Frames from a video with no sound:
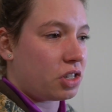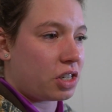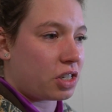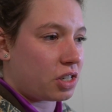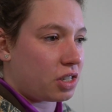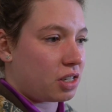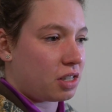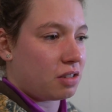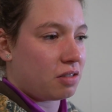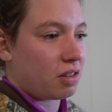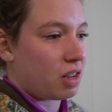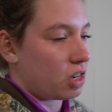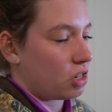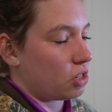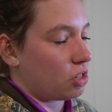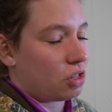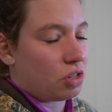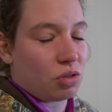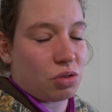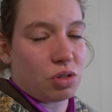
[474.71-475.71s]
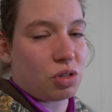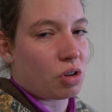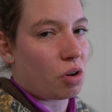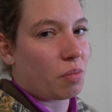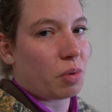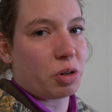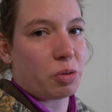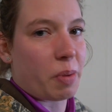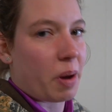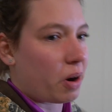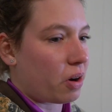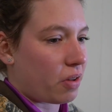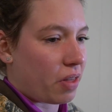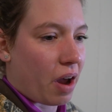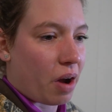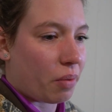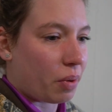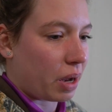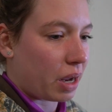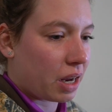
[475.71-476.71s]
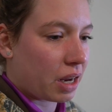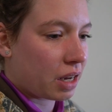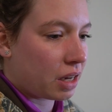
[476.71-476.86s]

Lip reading: just, they just do so much better that way.